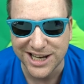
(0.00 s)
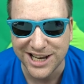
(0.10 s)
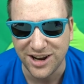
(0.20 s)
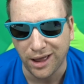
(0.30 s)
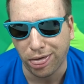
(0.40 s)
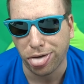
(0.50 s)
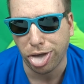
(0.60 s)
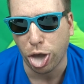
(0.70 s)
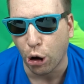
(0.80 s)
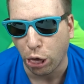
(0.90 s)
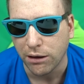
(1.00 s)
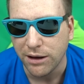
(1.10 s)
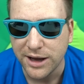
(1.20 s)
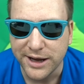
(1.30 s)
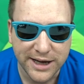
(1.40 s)
And you're like, oh.
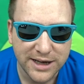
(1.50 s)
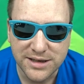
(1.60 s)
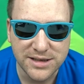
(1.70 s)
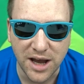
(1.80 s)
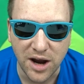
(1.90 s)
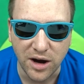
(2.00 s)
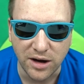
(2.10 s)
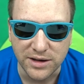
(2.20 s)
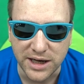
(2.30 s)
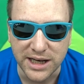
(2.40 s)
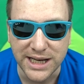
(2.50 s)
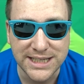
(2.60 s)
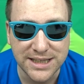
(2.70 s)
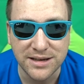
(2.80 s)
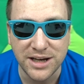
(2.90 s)
So at
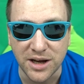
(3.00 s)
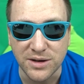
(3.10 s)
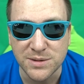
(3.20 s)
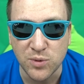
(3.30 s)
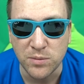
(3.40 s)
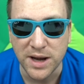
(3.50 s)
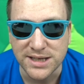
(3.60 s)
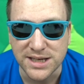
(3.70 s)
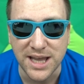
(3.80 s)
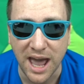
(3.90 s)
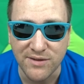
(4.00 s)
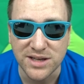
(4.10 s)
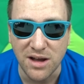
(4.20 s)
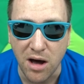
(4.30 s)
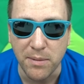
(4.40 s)
least, you know, small mercies, they have a
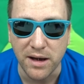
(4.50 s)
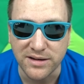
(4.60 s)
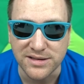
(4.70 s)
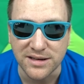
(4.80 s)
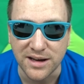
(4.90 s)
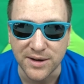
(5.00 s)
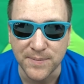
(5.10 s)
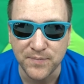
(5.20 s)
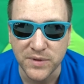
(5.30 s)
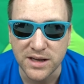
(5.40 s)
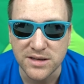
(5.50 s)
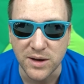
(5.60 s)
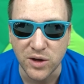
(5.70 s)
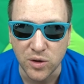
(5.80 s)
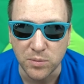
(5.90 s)
Starbucks in there. So
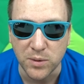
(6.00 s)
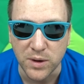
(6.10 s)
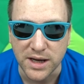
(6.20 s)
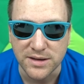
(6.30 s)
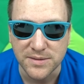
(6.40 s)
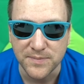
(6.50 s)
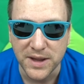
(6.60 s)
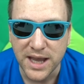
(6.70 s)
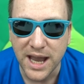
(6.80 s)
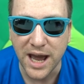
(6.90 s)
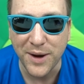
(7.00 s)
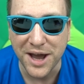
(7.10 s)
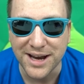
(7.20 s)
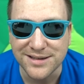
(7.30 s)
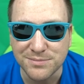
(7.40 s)
it could be worse. Anyway,
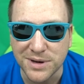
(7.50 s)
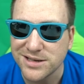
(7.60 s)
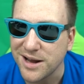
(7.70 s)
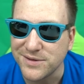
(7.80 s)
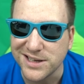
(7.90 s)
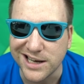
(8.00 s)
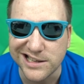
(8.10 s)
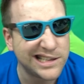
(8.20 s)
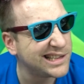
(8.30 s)
guys, much love to you.